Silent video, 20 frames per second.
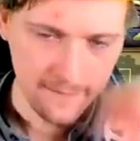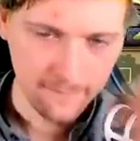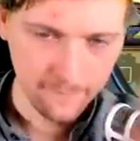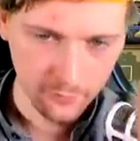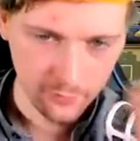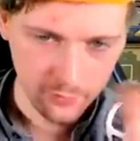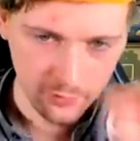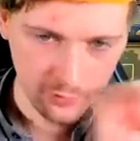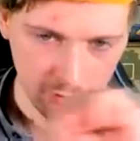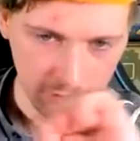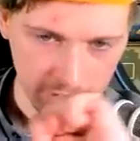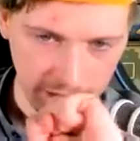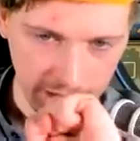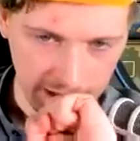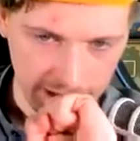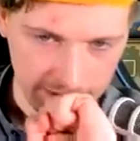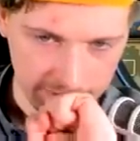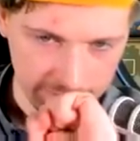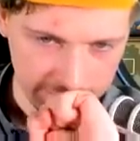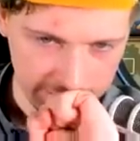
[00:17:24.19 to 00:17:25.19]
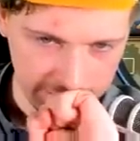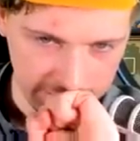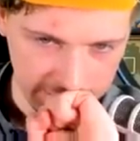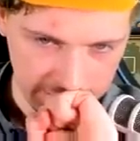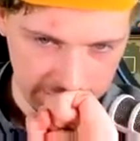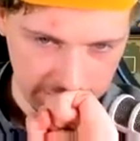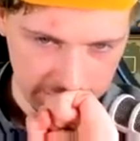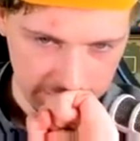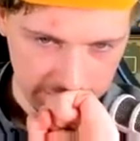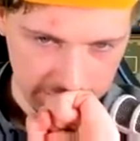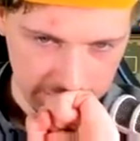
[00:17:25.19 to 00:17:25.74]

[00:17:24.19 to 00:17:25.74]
for the loyalty